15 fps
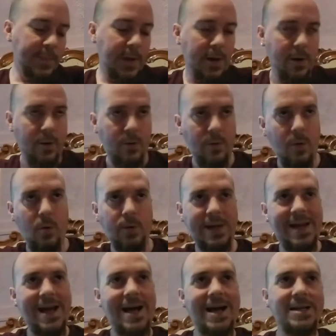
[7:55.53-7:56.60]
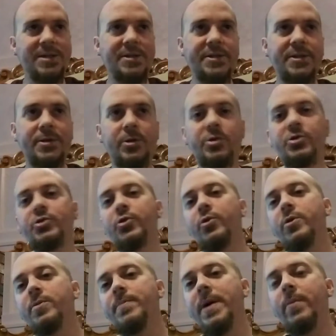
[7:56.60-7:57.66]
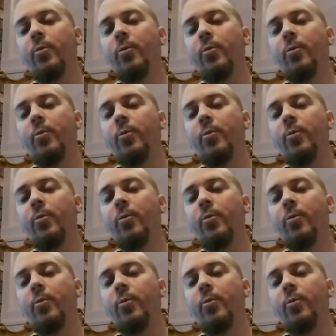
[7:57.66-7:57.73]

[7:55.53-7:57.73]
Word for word: you know only has certain